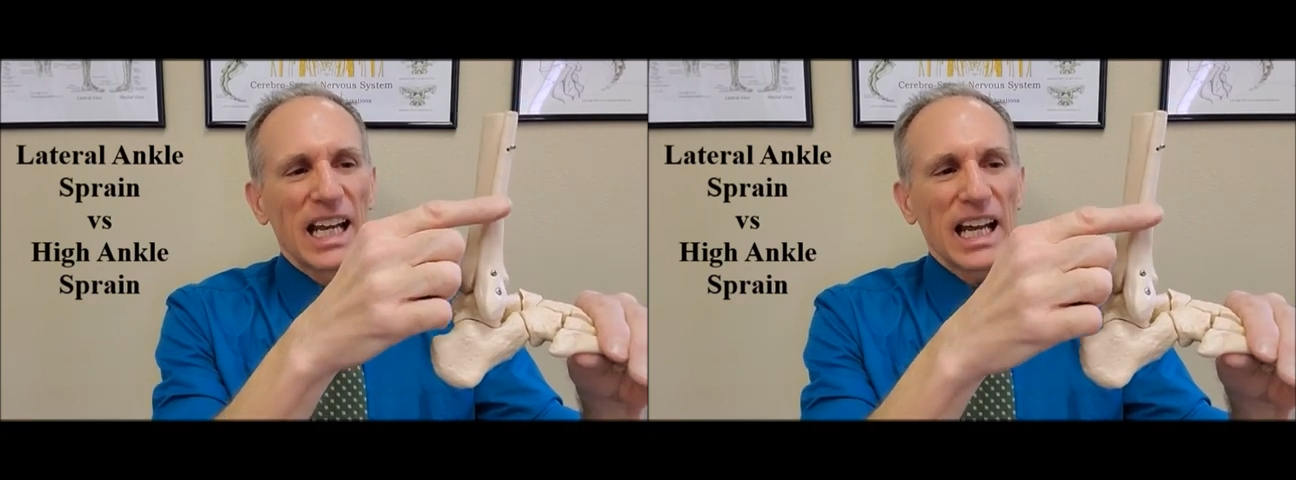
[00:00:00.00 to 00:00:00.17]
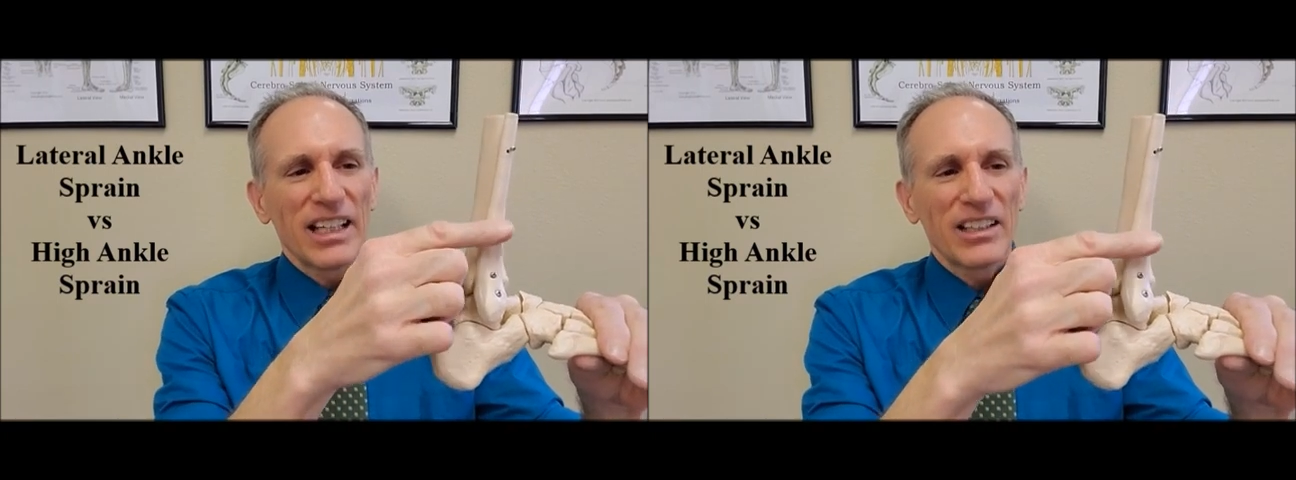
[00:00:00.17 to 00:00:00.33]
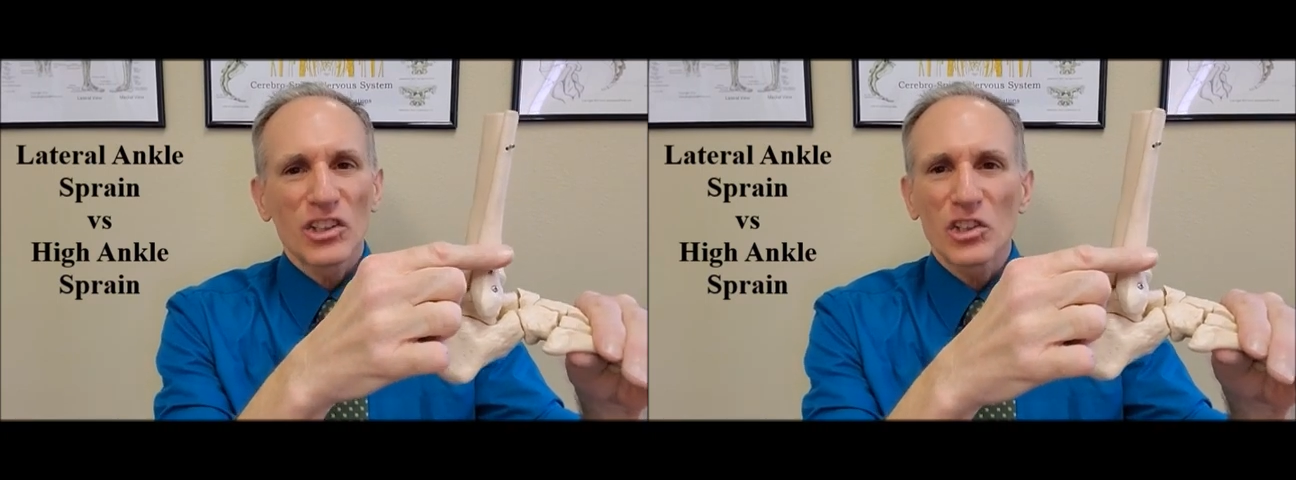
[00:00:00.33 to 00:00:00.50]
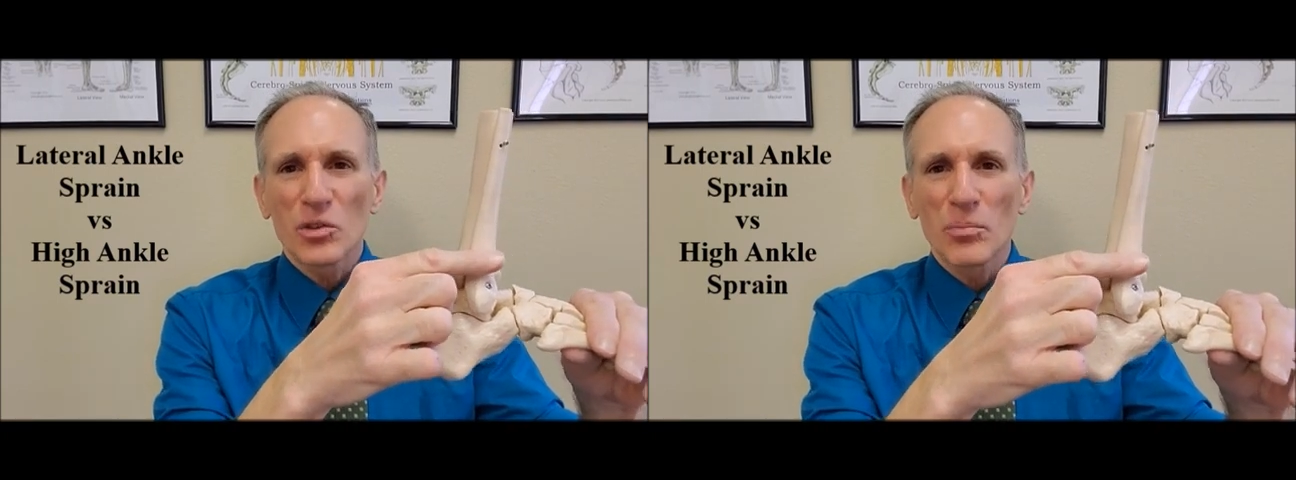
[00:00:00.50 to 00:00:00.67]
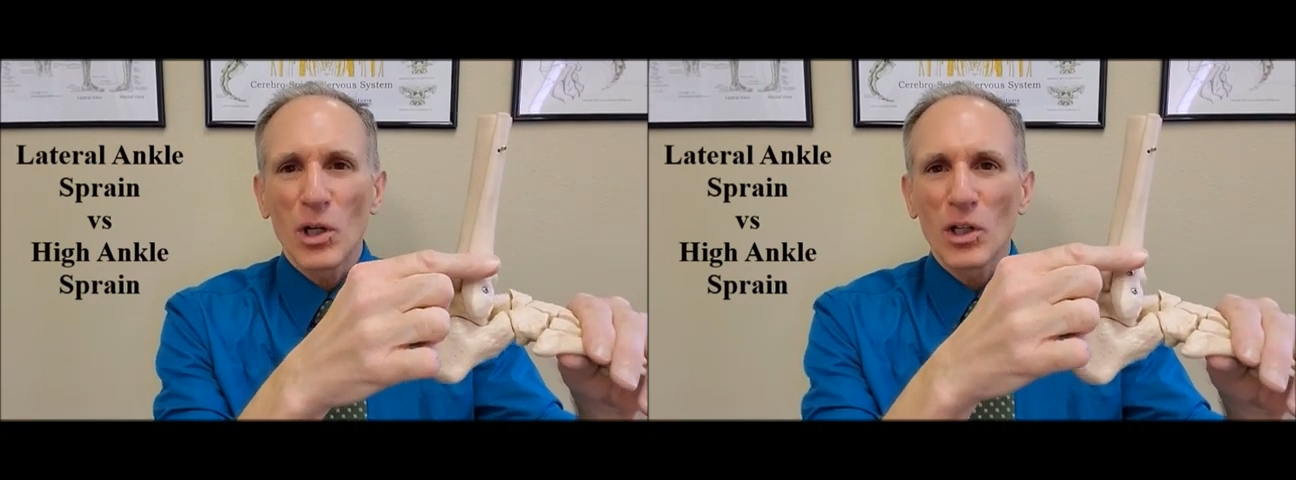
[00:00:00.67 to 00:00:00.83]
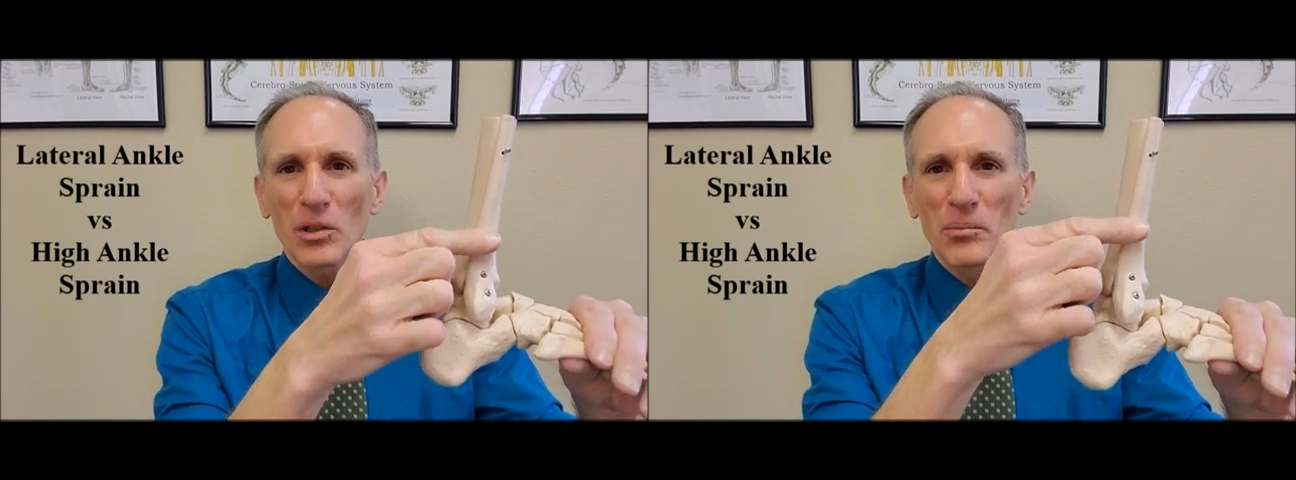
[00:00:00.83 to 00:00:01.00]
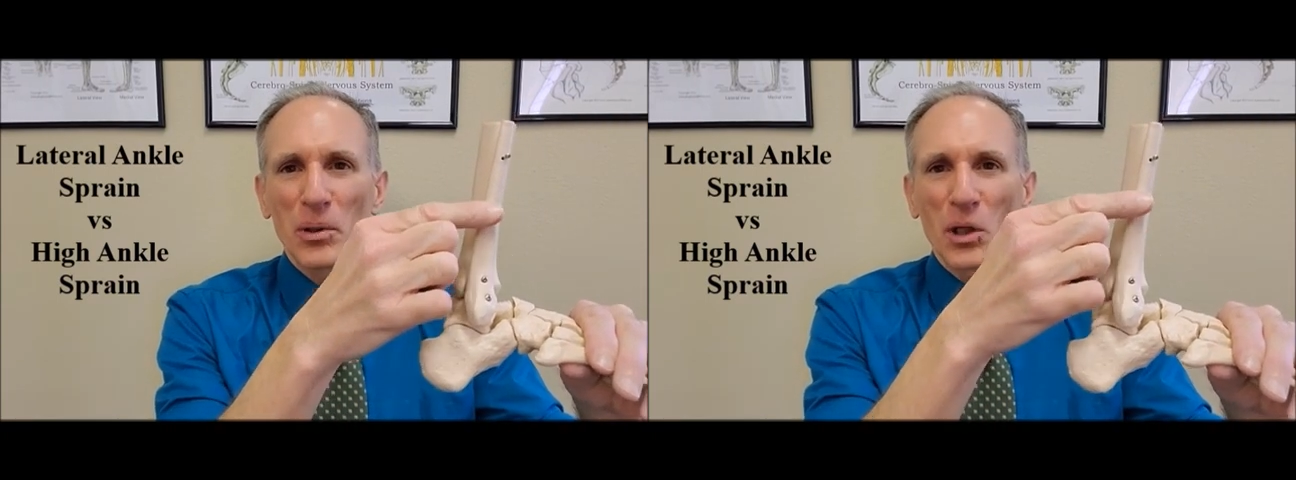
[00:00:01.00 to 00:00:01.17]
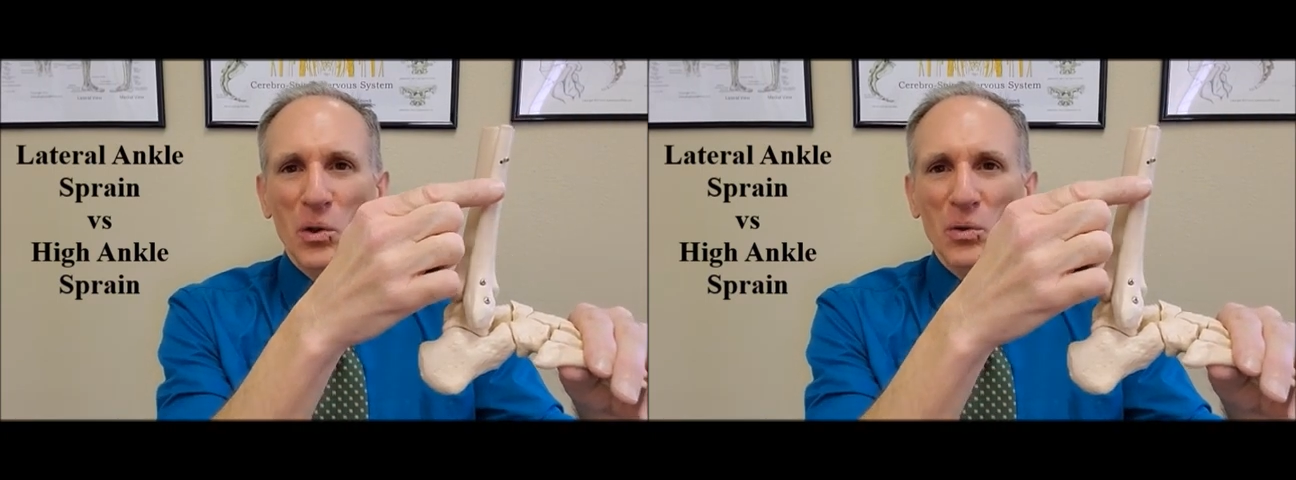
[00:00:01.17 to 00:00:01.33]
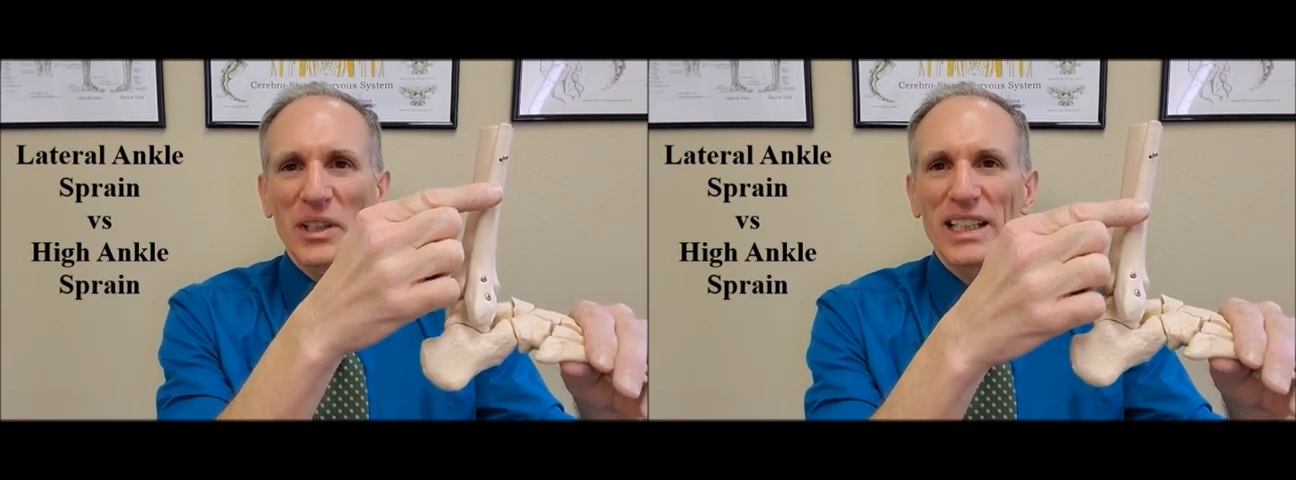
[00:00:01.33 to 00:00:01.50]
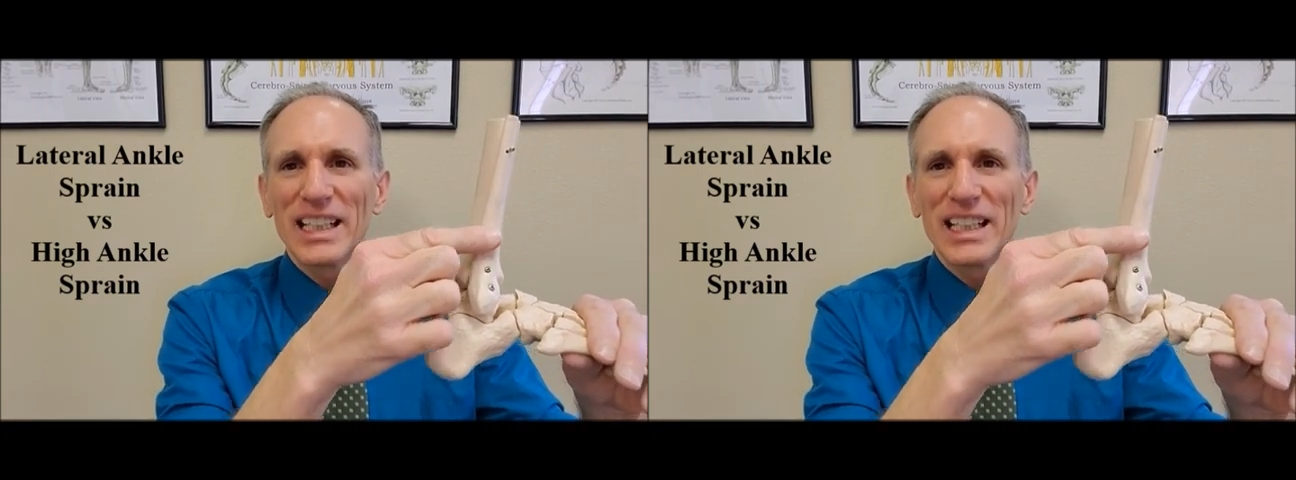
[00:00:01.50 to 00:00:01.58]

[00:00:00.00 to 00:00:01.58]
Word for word: and this smaller bone